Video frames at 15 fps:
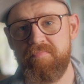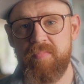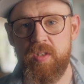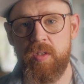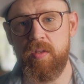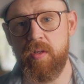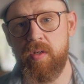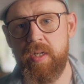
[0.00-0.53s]

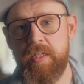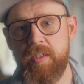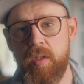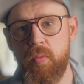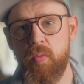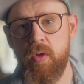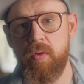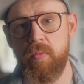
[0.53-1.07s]
you could easily
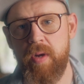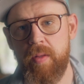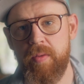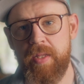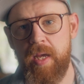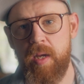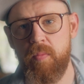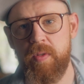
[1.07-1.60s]
work around
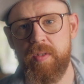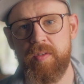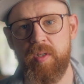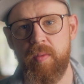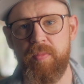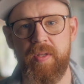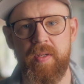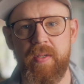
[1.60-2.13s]
that with
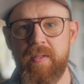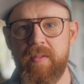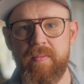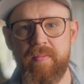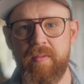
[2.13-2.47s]
something